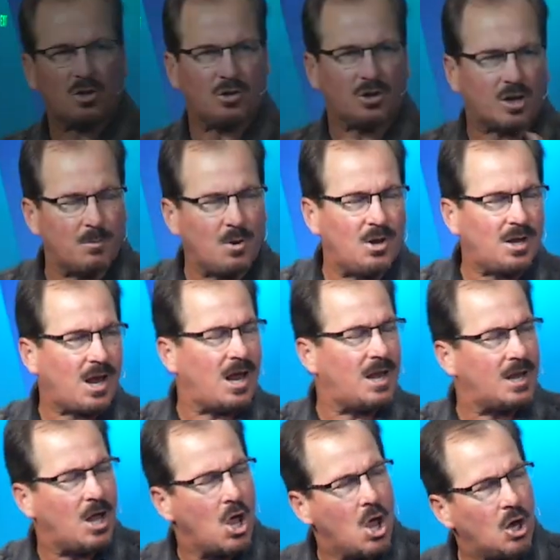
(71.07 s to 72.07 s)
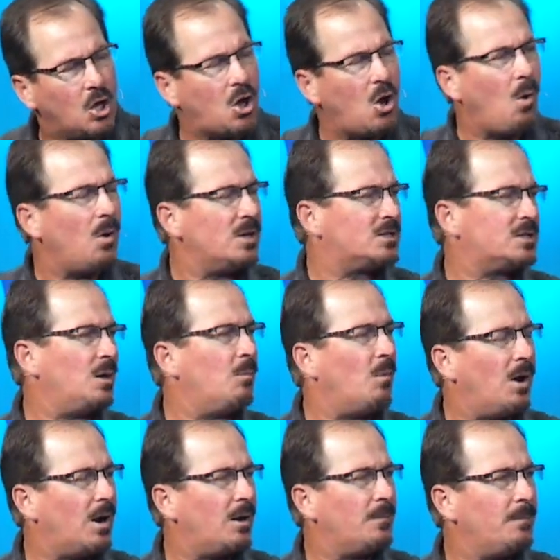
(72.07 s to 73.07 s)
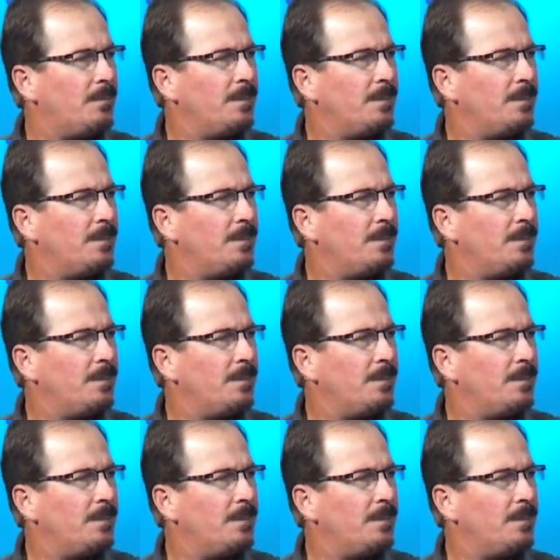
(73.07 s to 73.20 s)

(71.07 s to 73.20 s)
other, communicating, going somewhere.